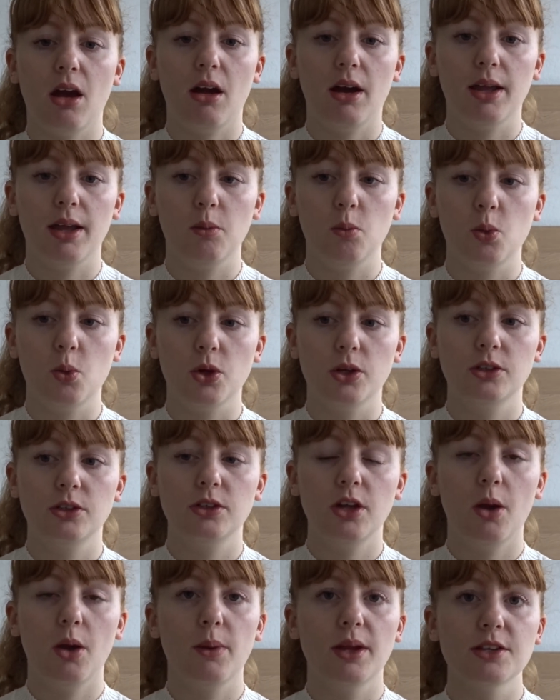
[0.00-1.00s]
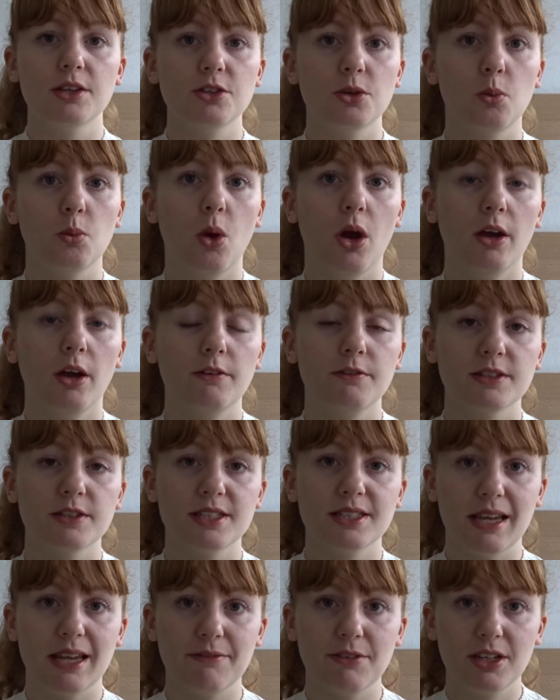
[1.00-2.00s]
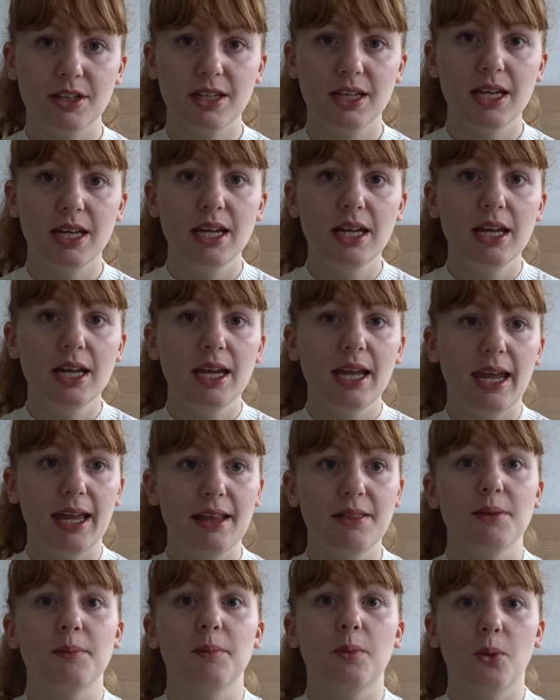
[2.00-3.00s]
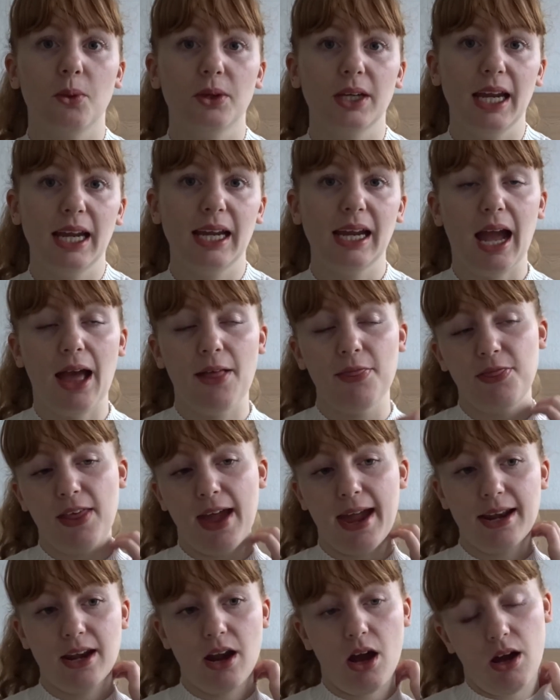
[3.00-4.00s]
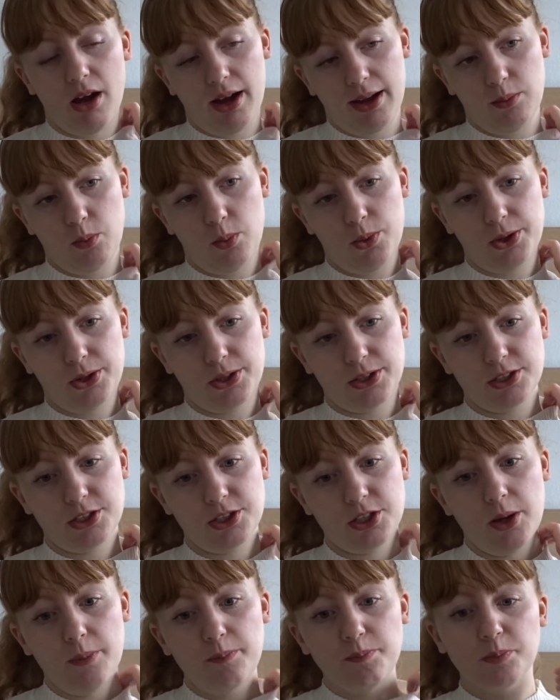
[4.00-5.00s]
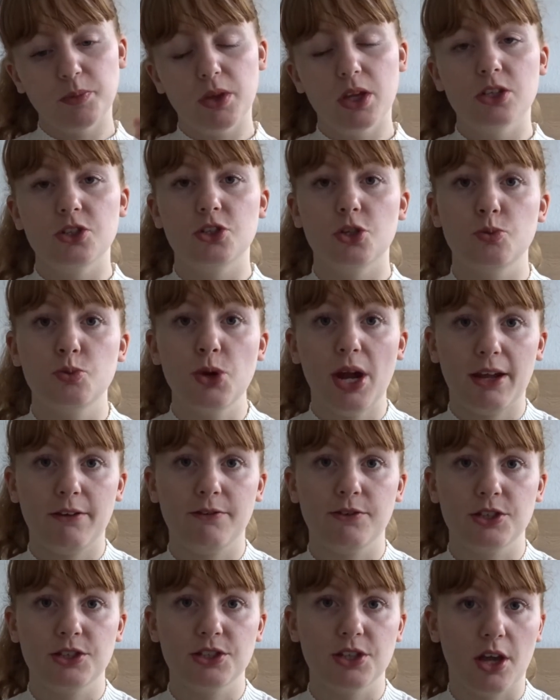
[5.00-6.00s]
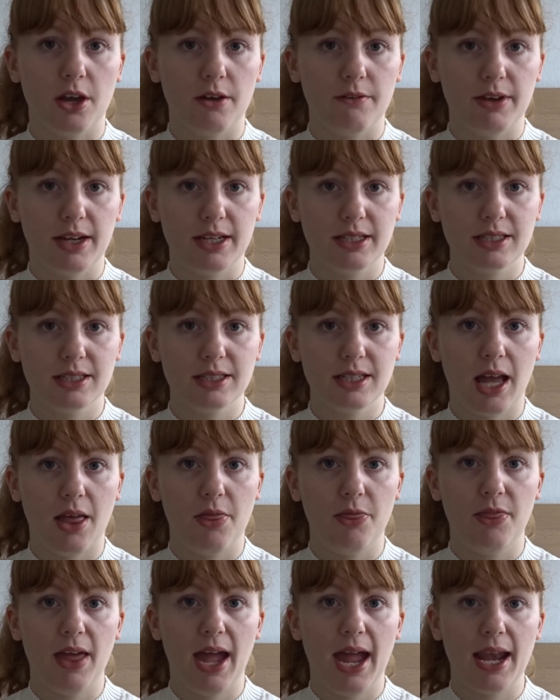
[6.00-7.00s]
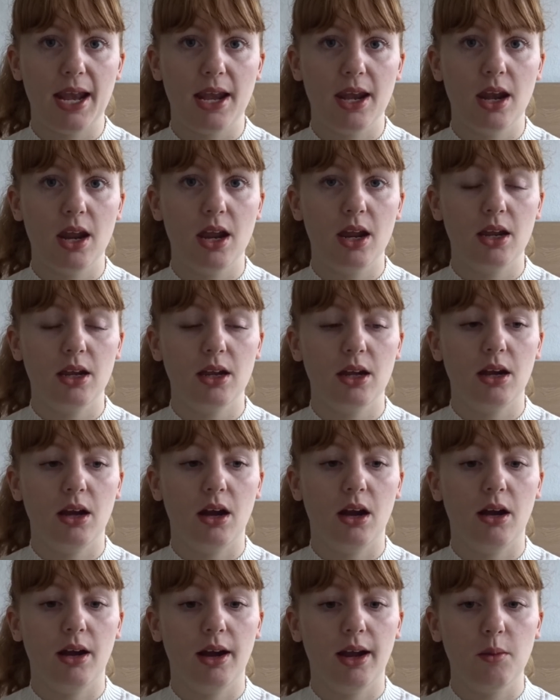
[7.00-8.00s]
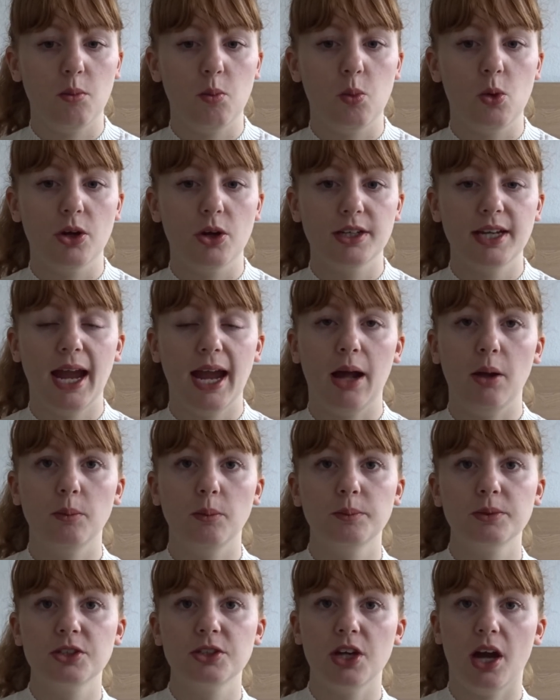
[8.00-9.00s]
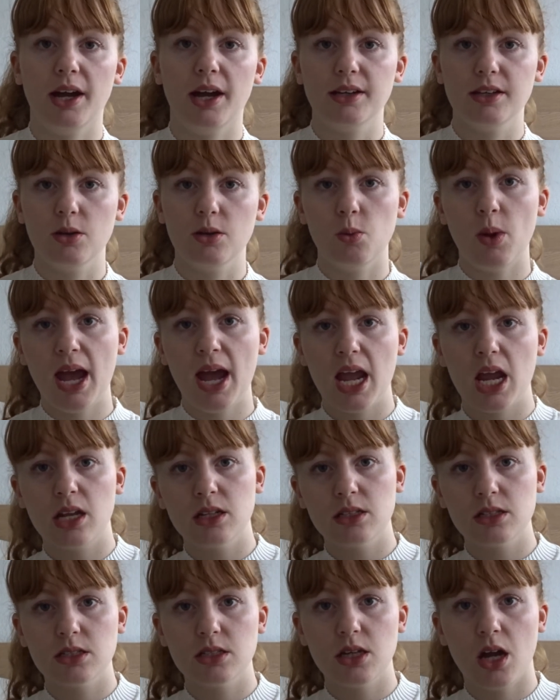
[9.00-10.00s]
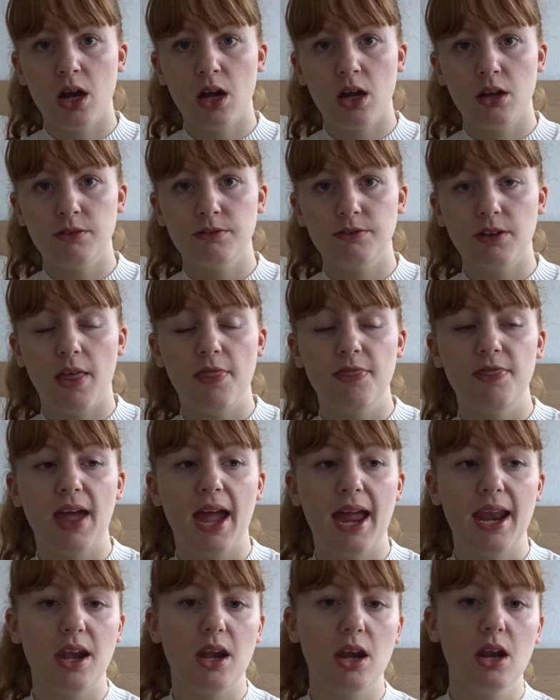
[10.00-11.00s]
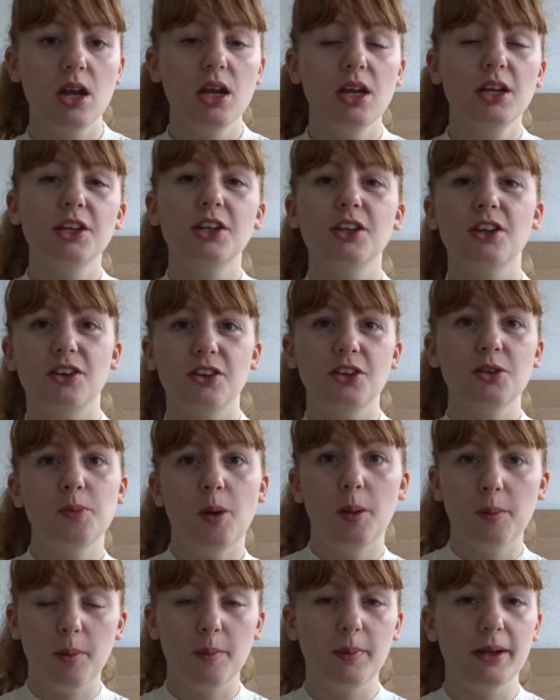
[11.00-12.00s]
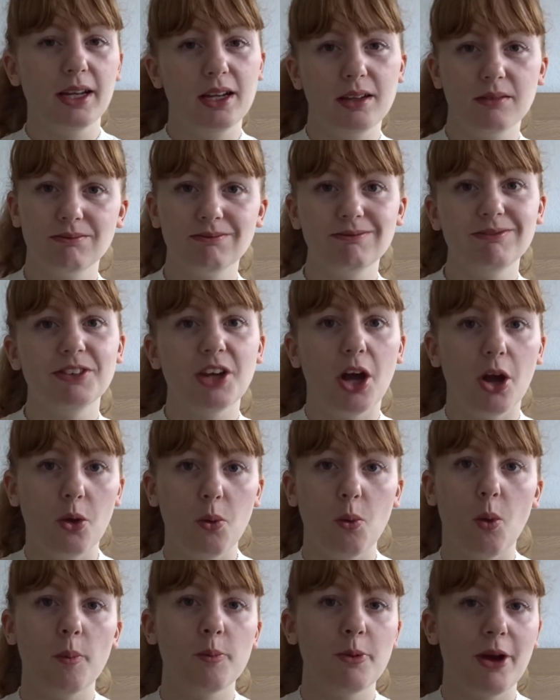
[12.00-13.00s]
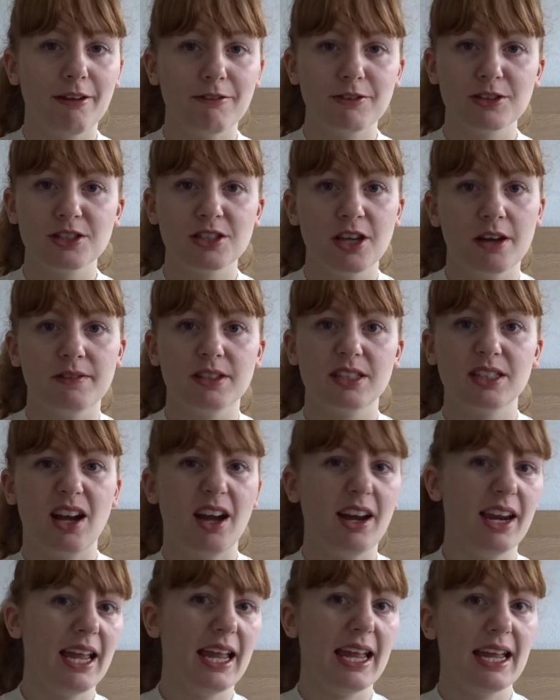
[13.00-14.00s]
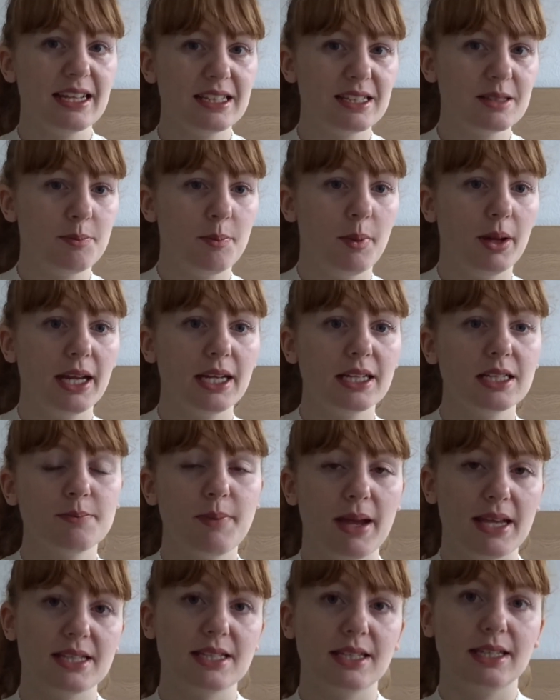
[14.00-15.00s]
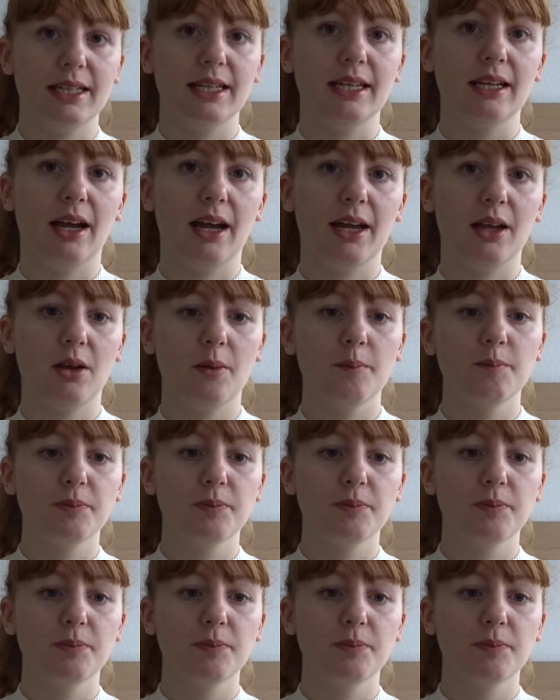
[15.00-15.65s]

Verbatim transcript: I would go into work for 7 in the morning and then I would do breakfast service and then I would help tidy away and stuff and then you, you probably know what breakfast service kind of is but it's basically like